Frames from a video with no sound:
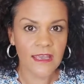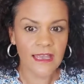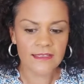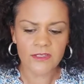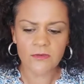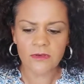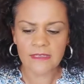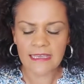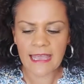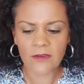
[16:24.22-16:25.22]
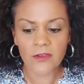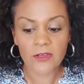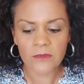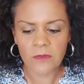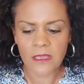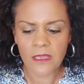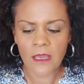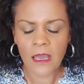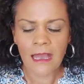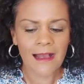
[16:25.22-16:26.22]
as you really could
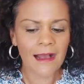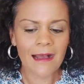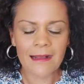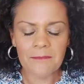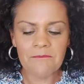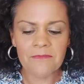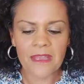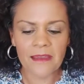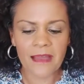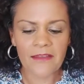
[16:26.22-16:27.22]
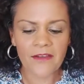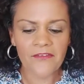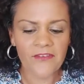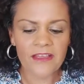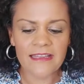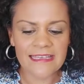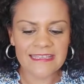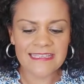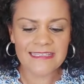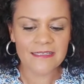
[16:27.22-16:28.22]
be. I feel like
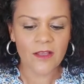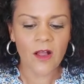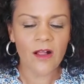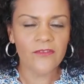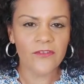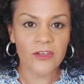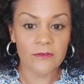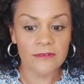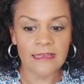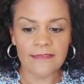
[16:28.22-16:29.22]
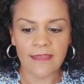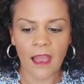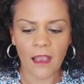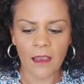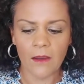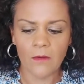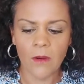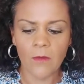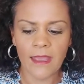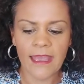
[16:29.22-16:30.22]
this is a call for you to let that go,
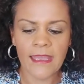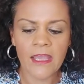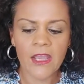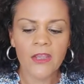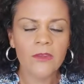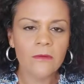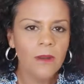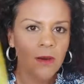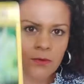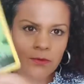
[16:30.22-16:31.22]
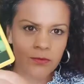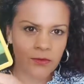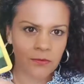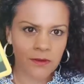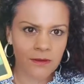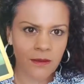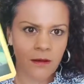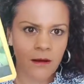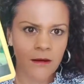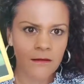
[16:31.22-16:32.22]
okay? You know who you really
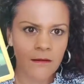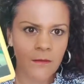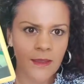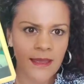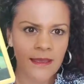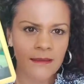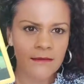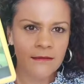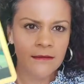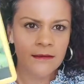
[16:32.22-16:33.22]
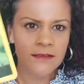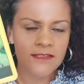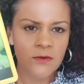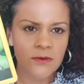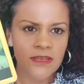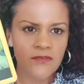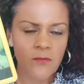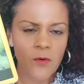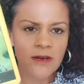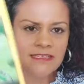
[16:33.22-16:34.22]
are, okay? So give
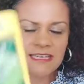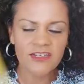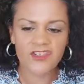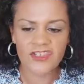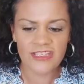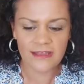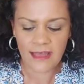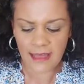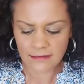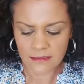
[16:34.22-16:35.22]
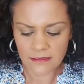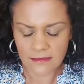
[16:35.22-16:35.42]
more attention to that.